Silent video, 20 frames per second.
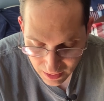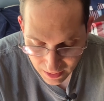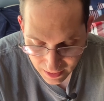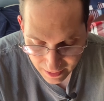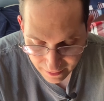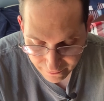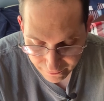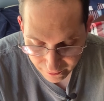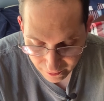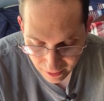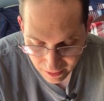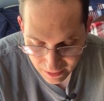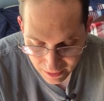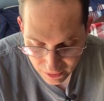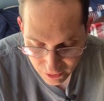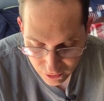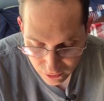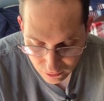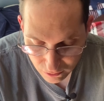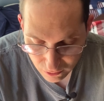a
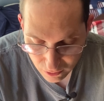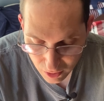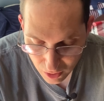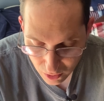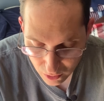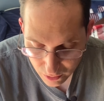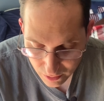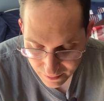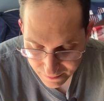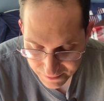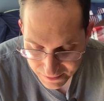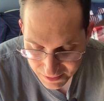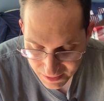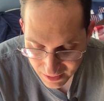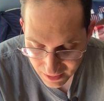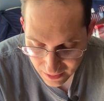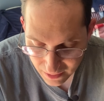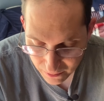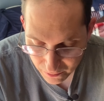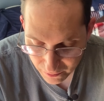fragile coat of
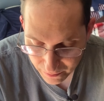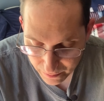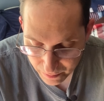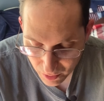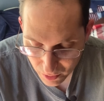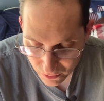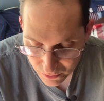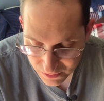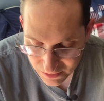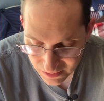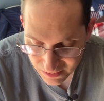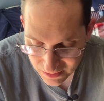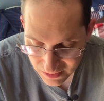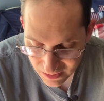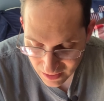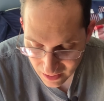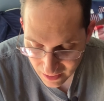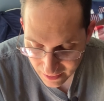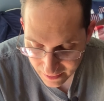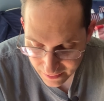skin with bones
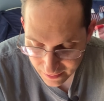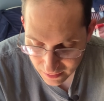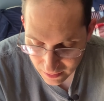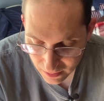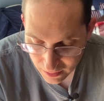inside.